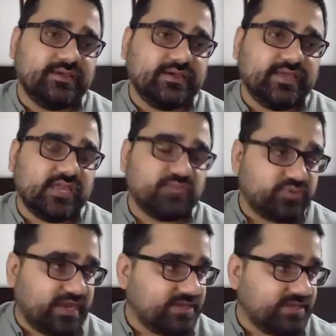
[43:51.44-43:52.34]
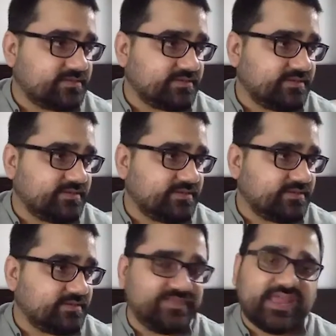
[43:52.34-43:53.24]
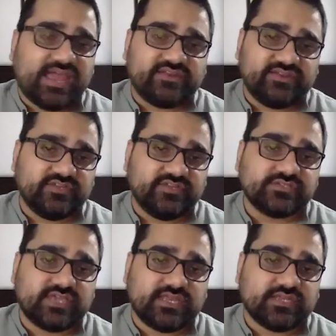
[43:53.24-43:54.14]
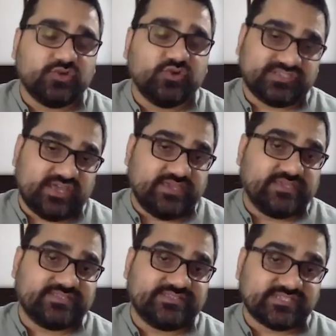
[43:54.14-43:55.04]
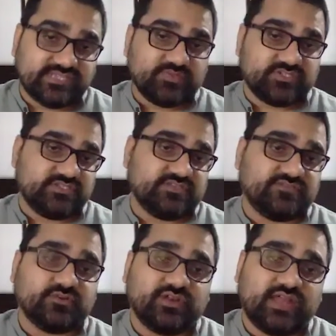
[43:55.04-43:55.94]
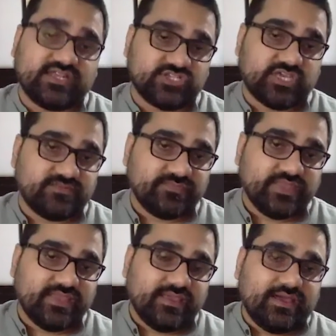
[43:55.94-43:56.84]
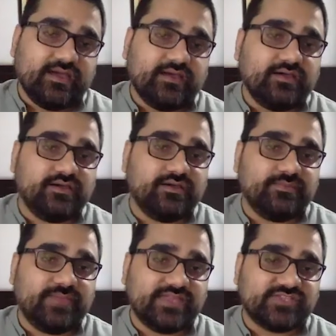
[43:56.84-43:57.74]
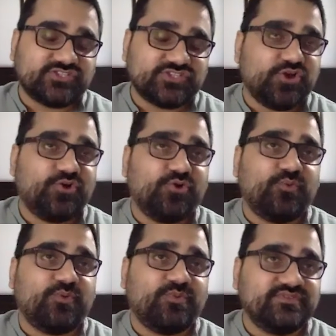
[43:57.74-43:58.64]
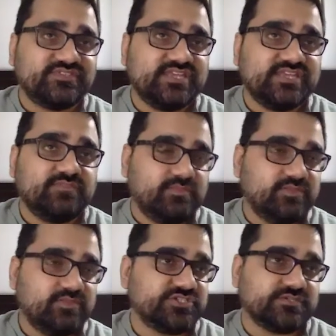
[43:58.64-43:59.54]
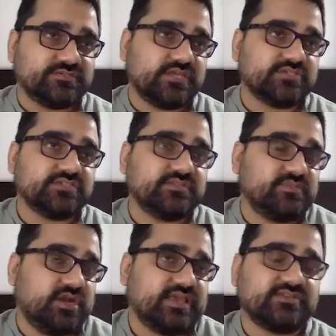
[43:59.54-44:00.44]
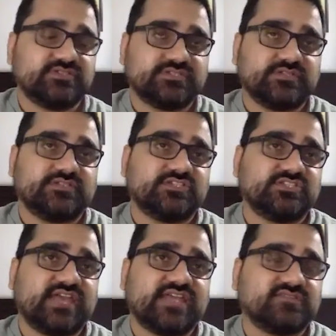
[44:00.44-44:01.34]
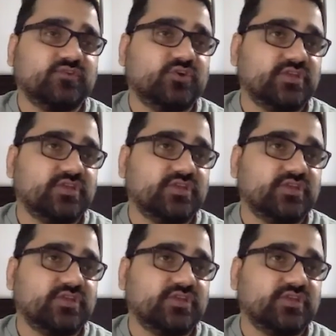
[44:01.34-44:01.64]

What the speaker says: In print, government ad revenues can go as high as 60% of total ad share. And so what we've seen publisher associations and broadcaster associations ask for